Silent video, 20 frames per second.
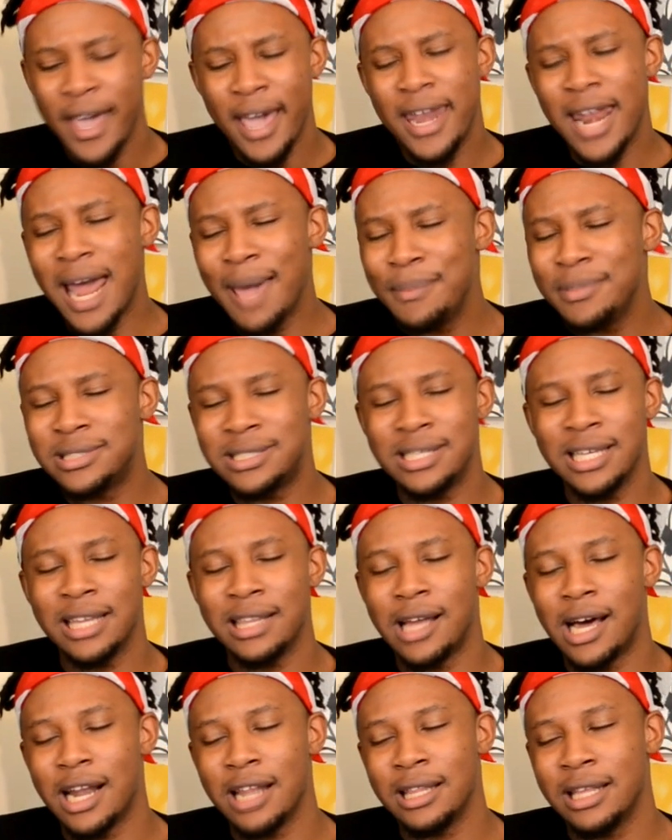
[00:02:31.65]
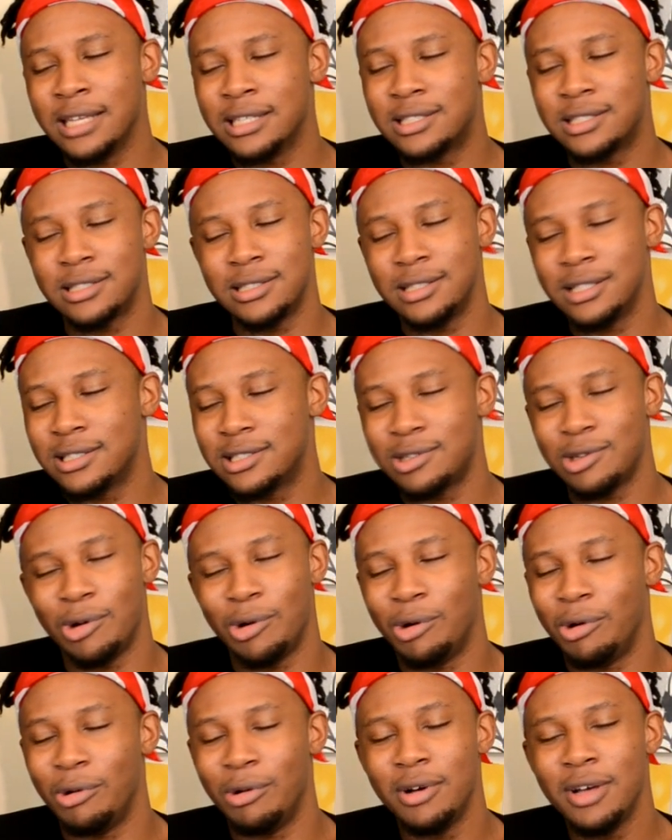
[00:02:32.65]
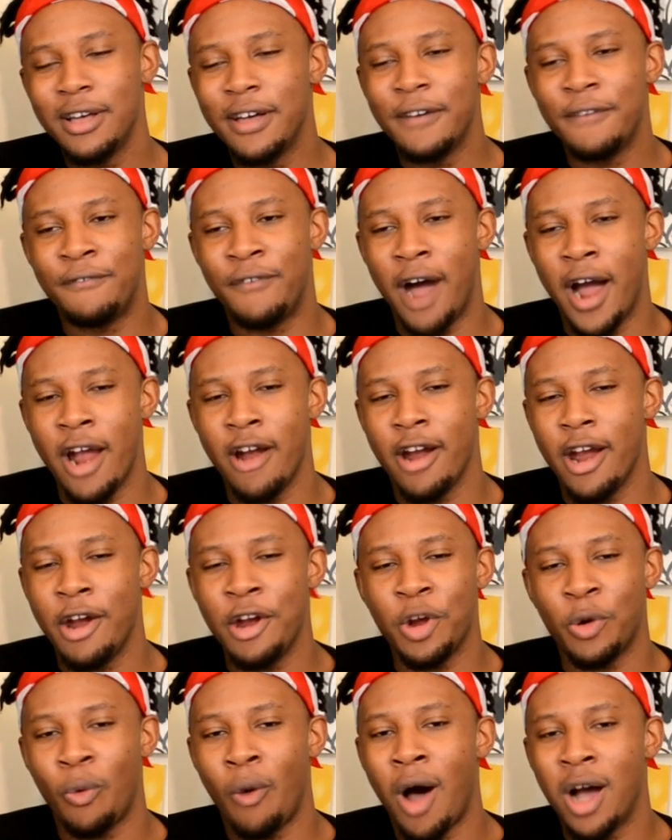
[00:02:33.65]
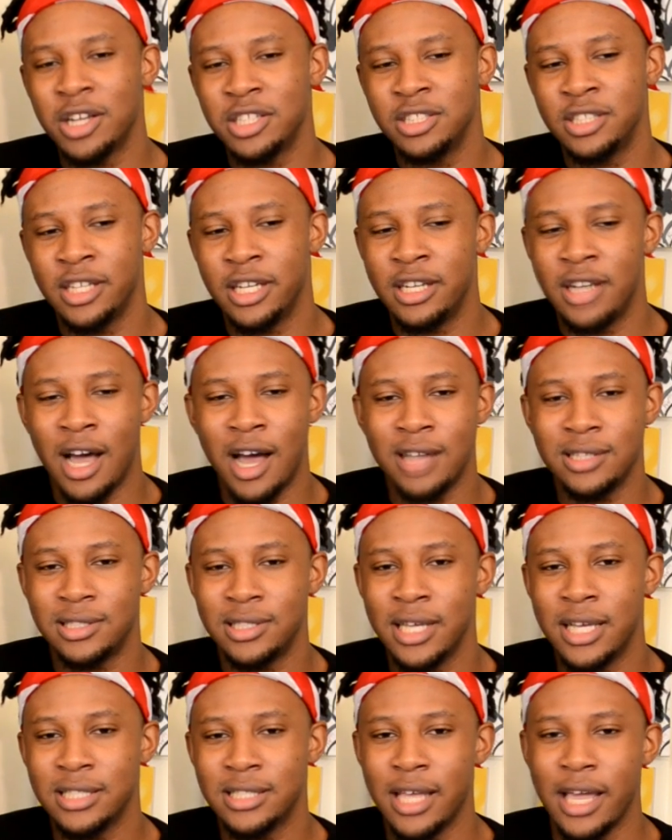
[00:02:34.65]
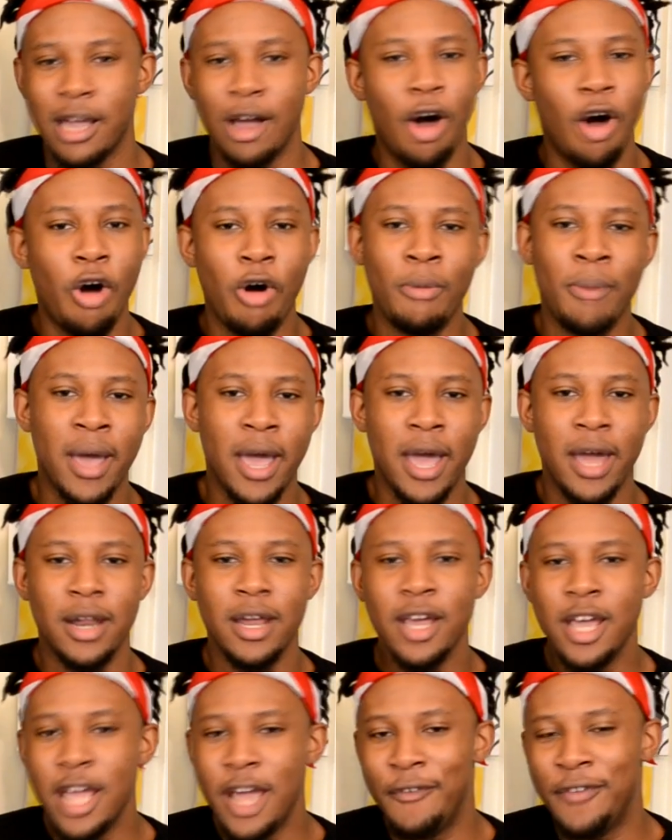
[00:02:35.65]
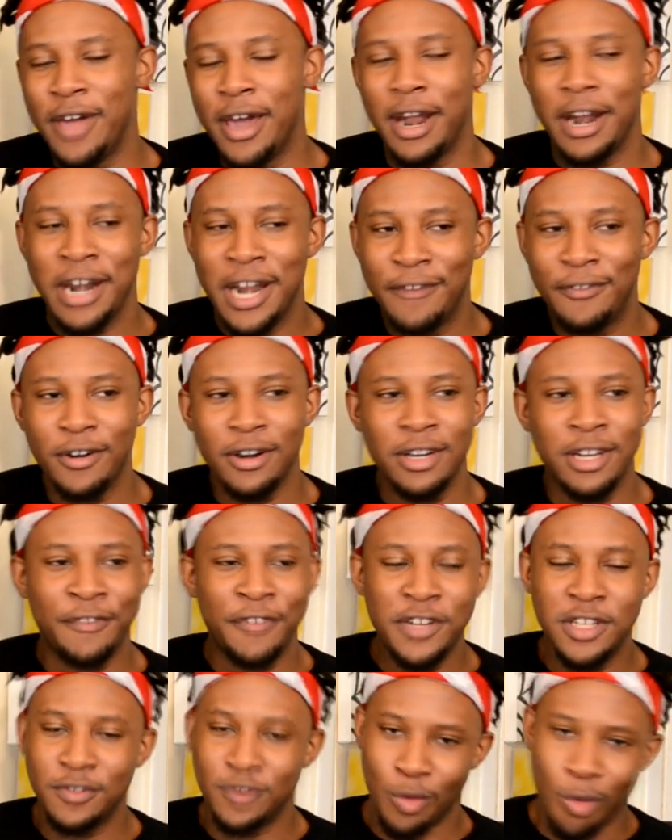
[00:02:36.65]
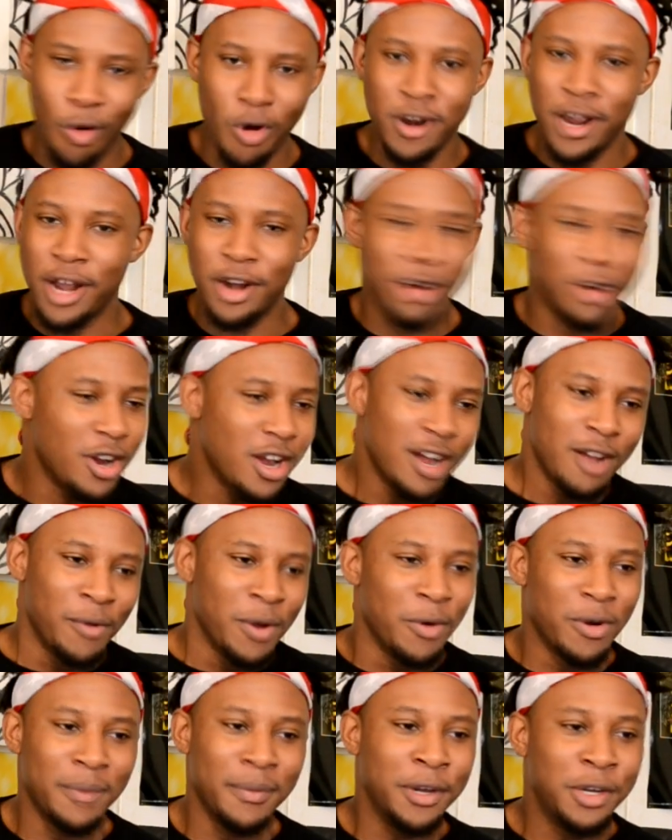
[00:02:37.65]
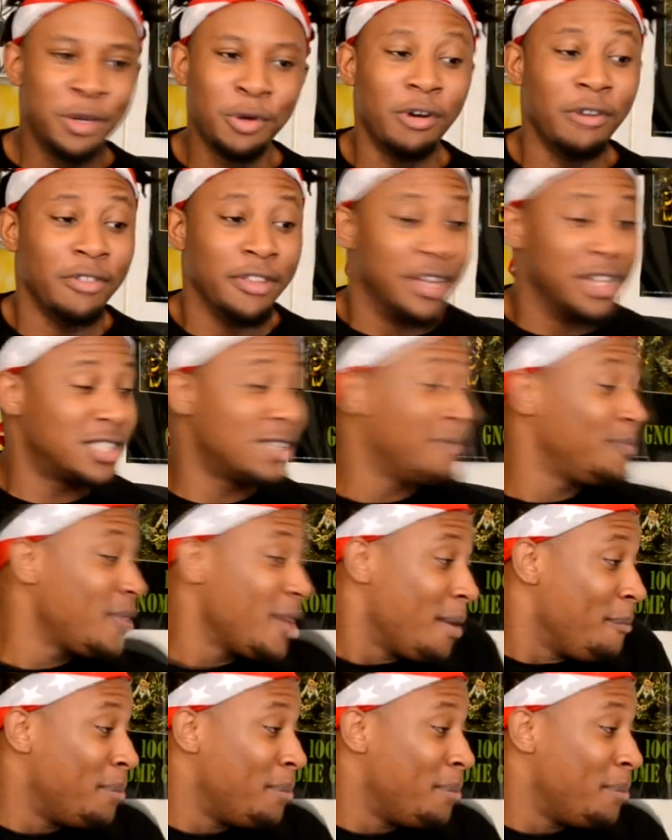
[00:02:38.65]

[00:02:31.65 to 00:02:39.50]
And I'm missing a lot of this whole fire Eric Washington nonsense. Like, oh man, if we had a different defensive coordinator, we wouldn't be doing this.